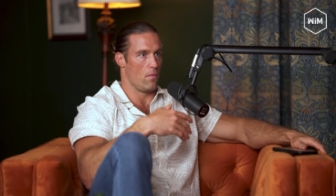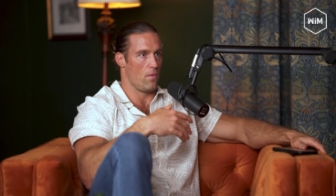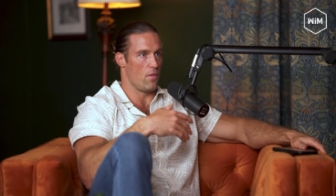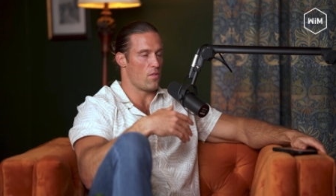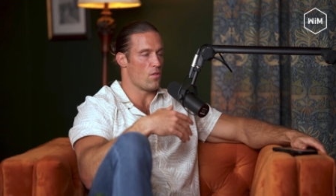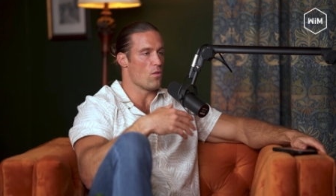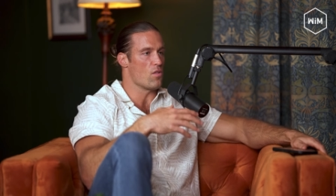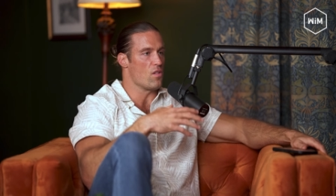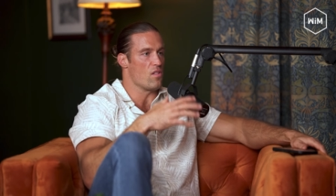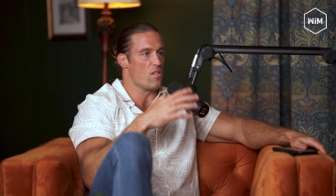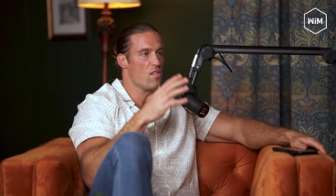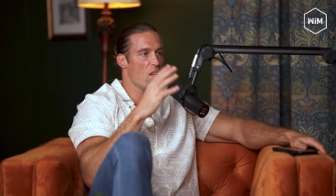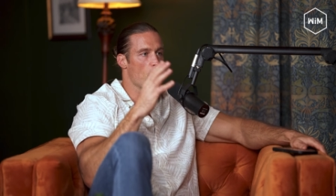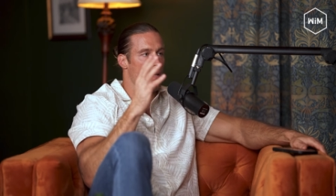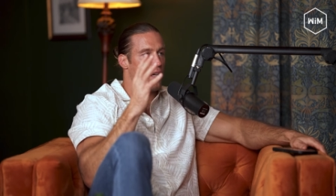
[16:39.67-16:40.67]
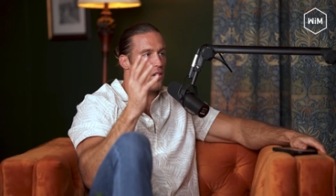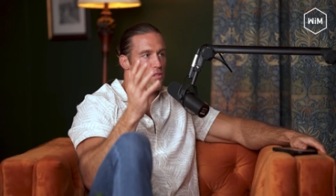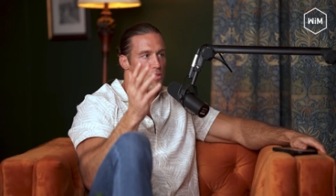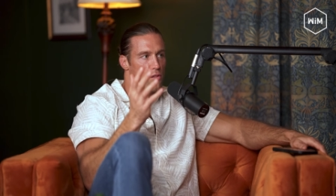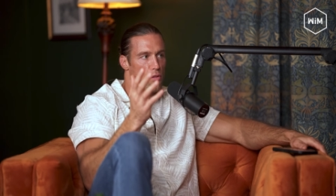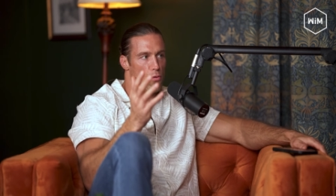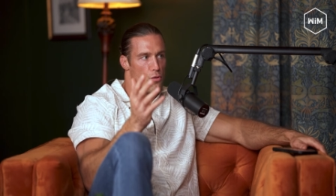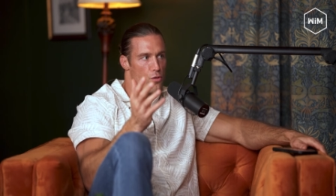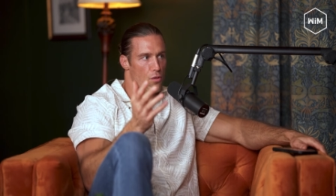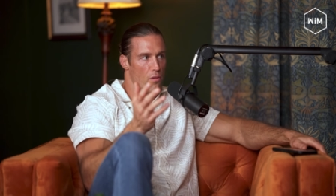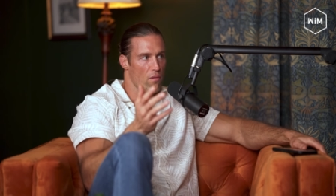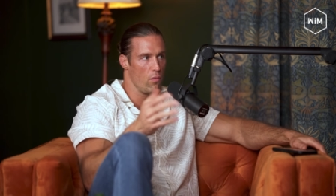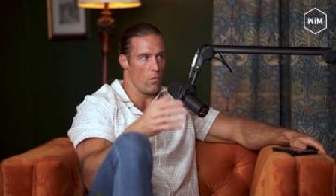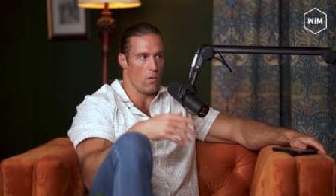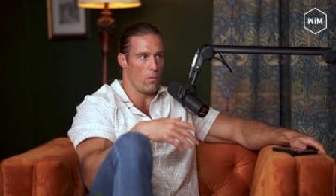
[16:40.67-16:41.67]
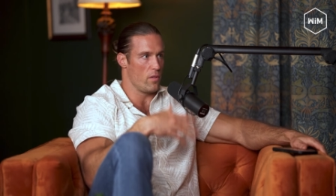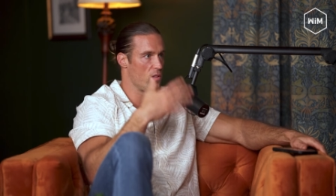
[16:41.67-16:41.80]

there's no systemic solution for it?